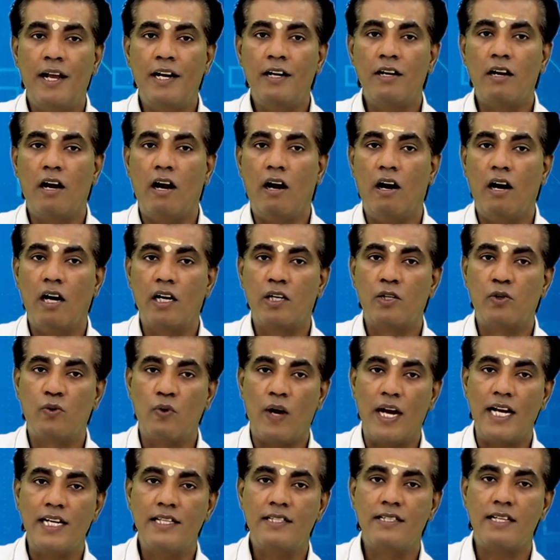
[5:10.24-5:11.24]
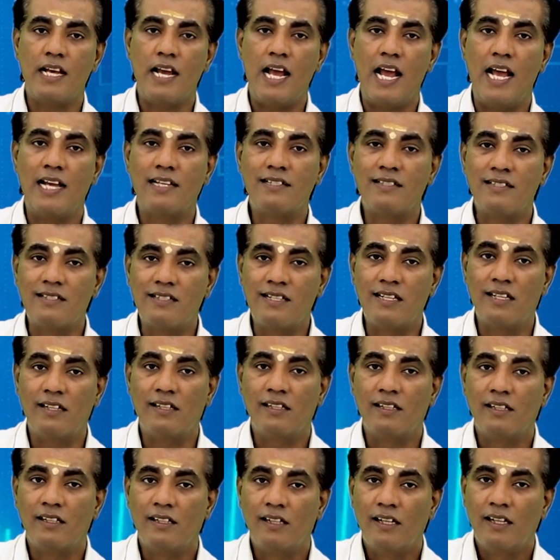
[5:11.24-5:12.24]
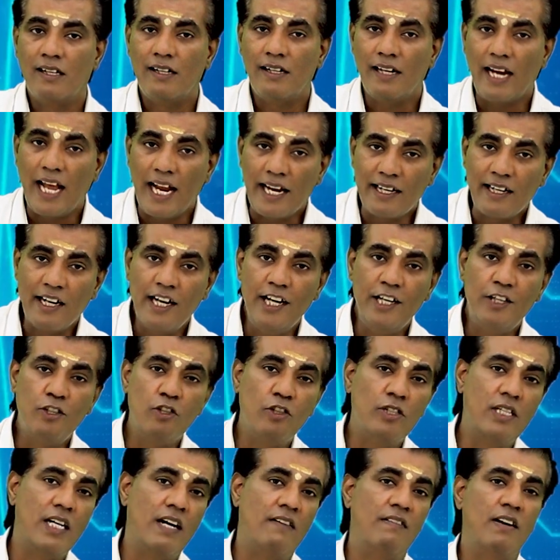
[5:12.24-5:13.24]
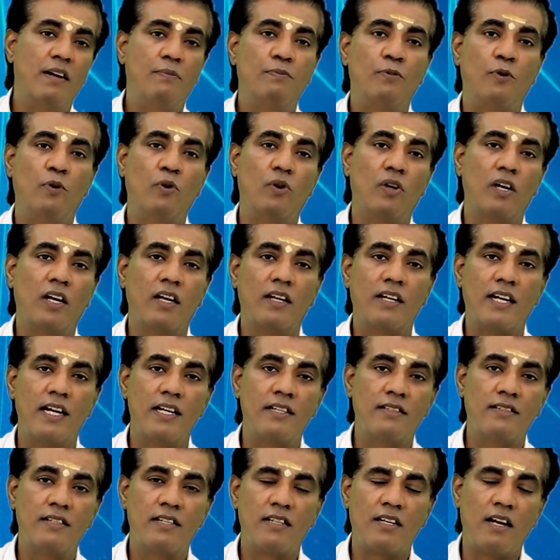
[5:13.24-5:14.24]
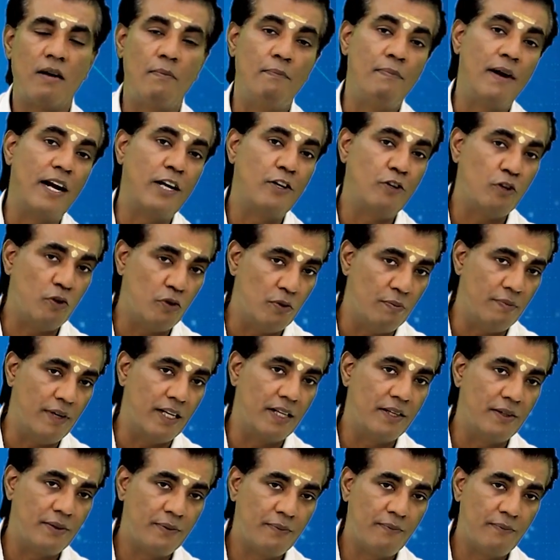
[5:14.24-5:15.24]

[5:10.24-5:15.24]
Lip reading: men are twice as likely to develop oral cancer compared to women.